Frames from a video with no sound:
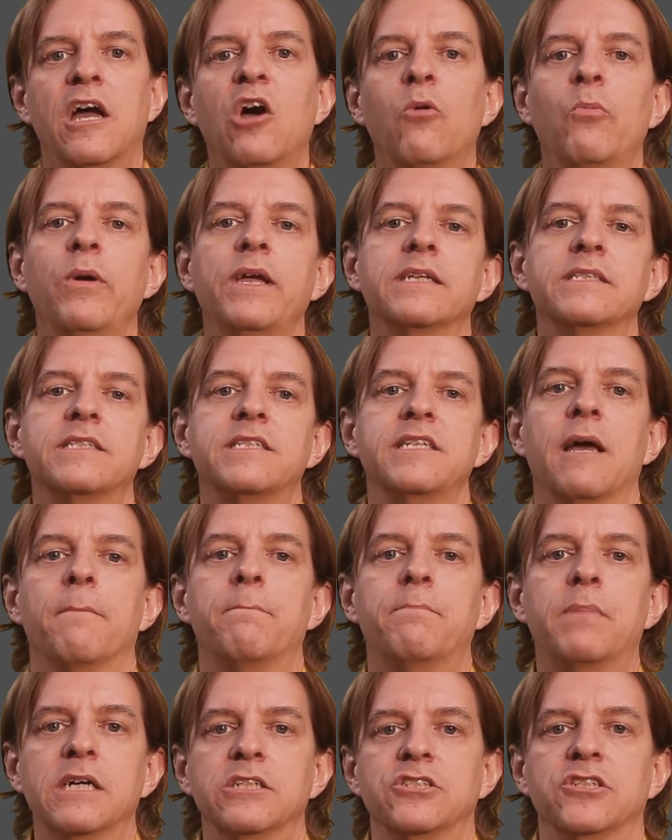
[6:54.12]
we can see a
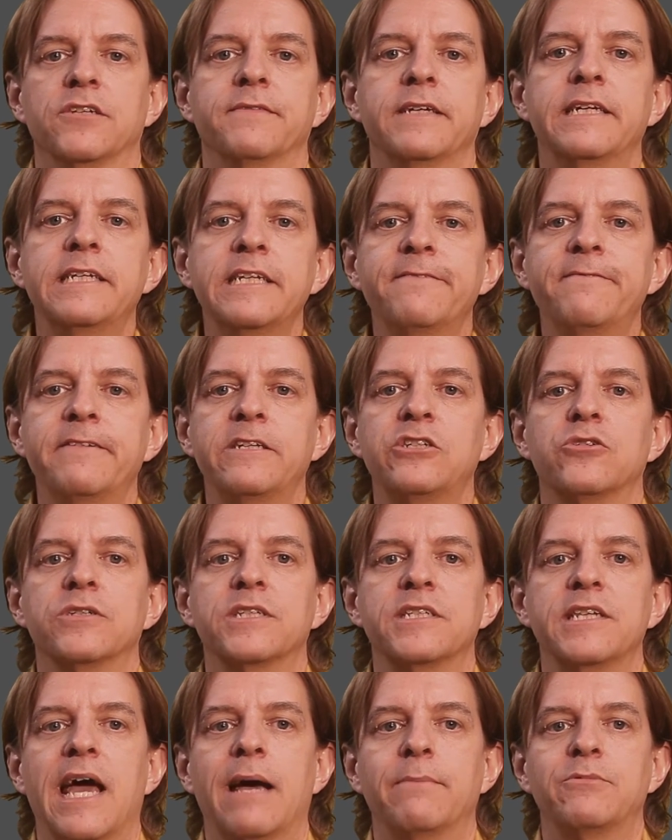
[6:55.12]
bunch of individual
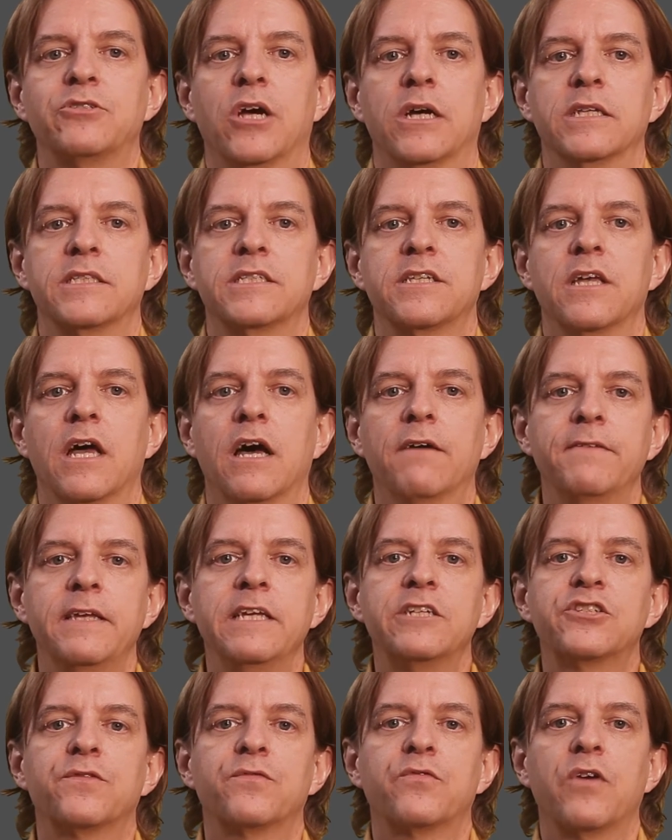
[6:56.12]
snapshots of
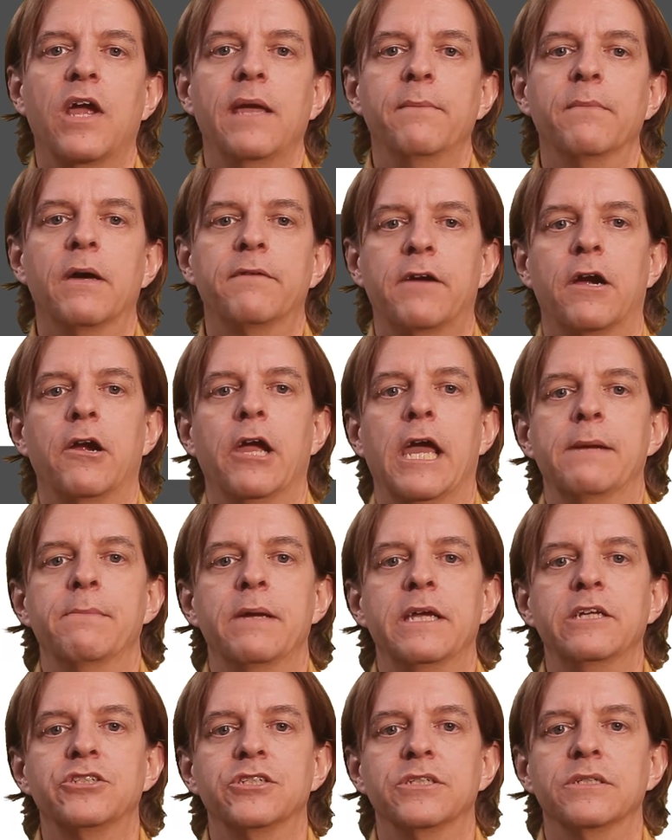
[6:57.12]
each frame of our
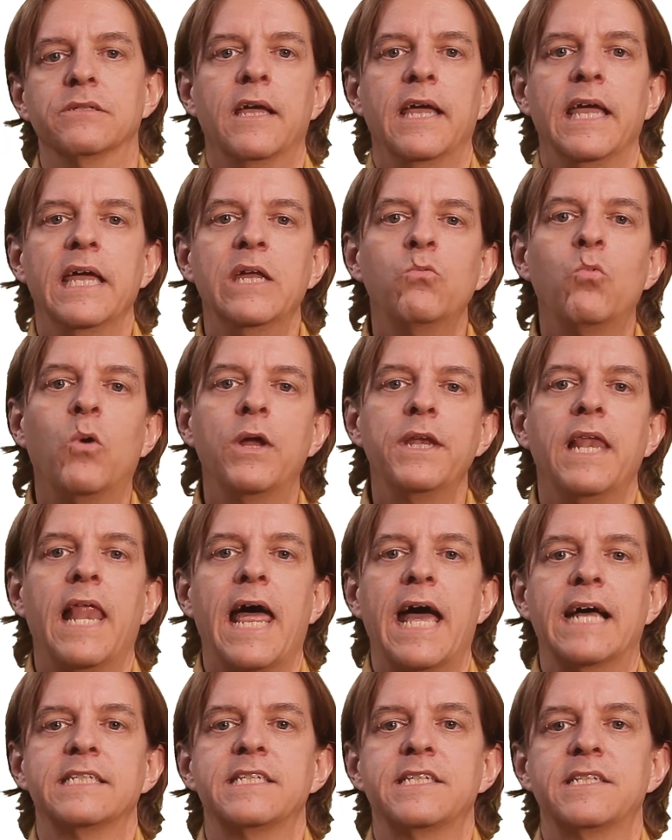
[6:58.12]
animation. In one
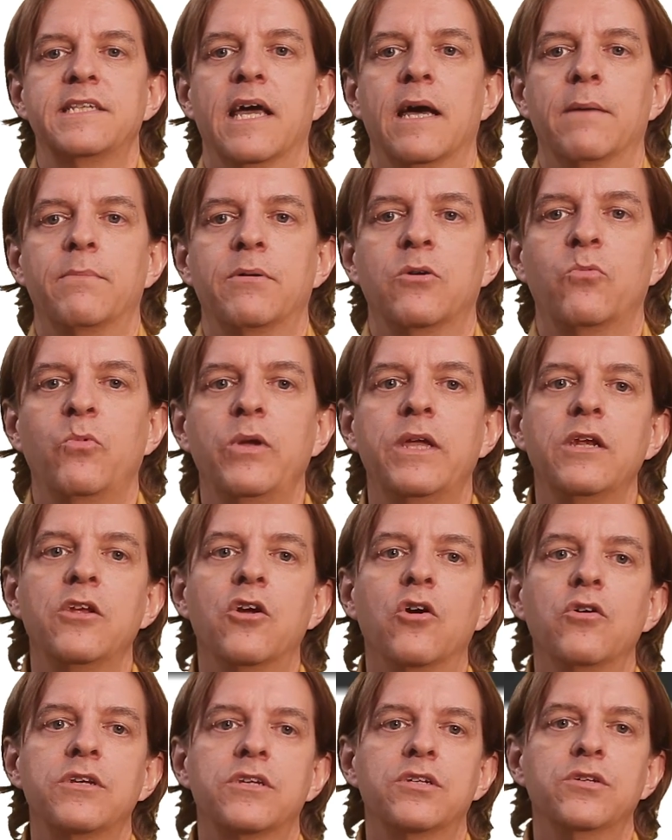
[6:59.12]
last step, we can
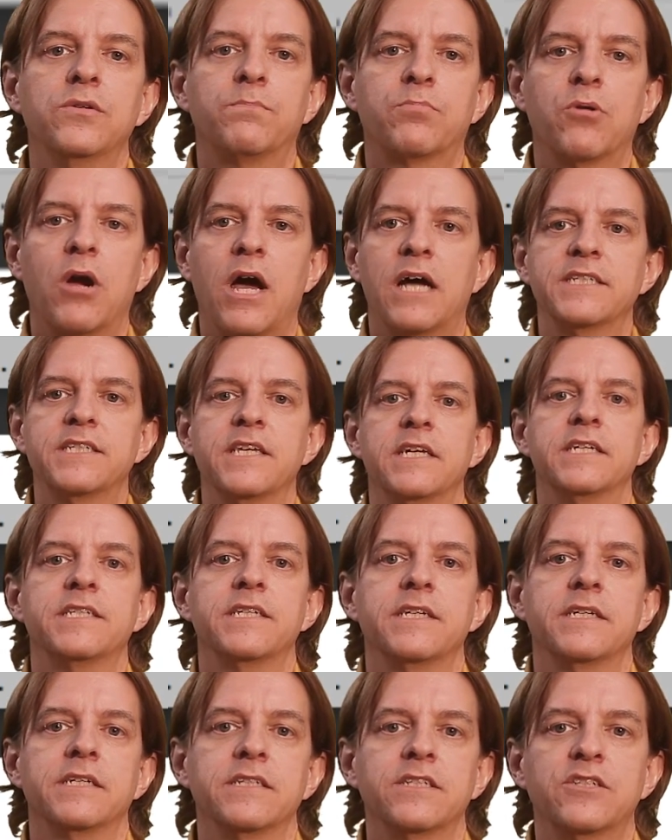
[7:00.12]
go to
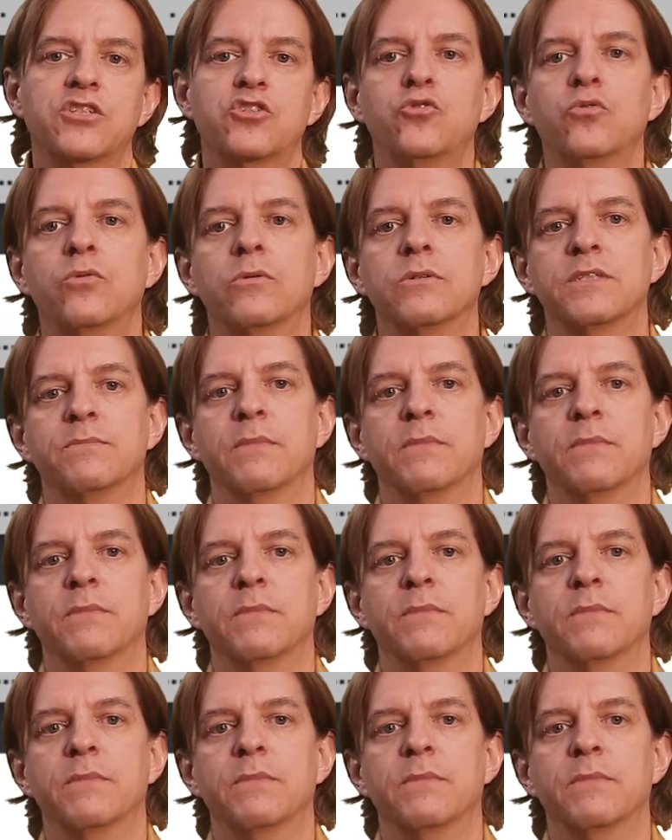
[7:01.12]
Processing's Tools